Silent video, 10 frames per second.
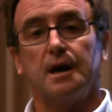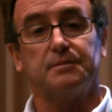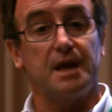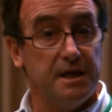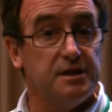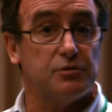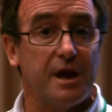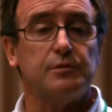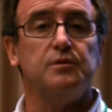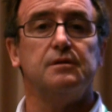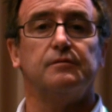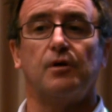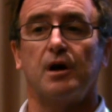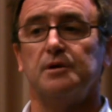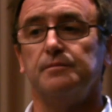can interact with the
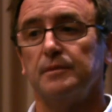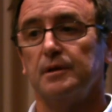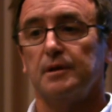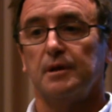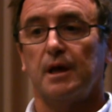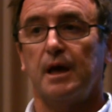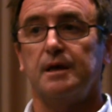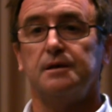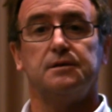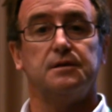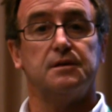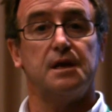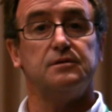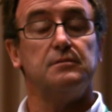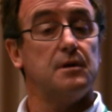environment and
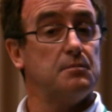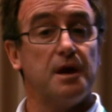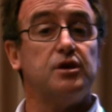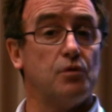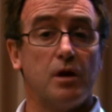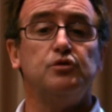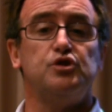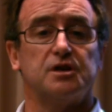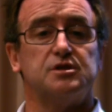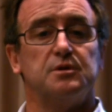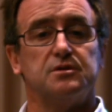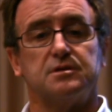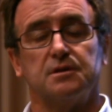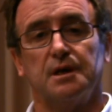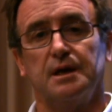then make your own
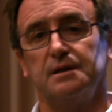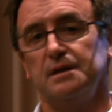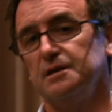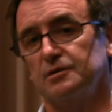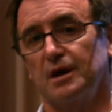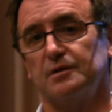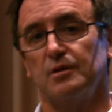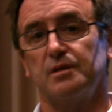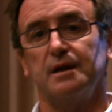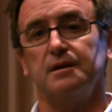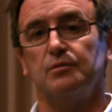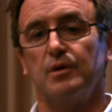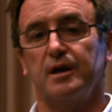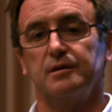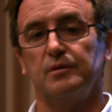judgments and interact with that in a
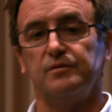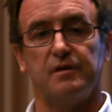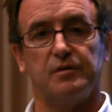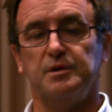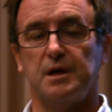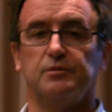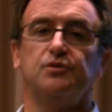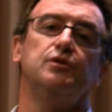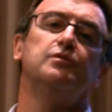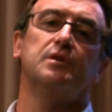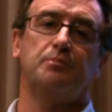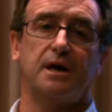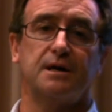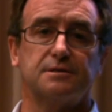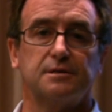way that we've never been able to do in the
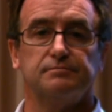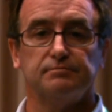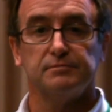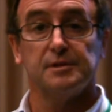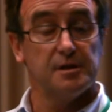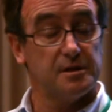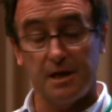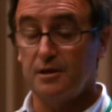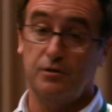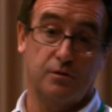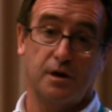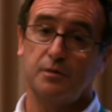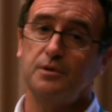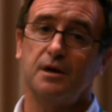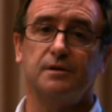past. Thank you. I
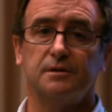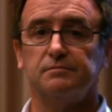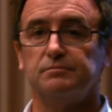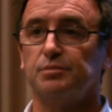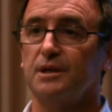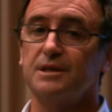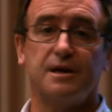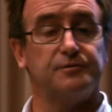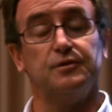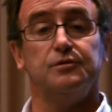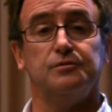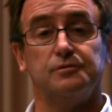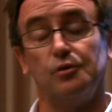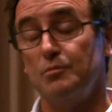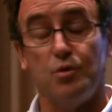hope you have a pleasant afternoon
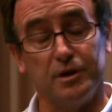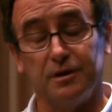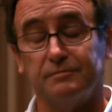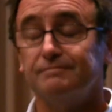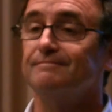or morning.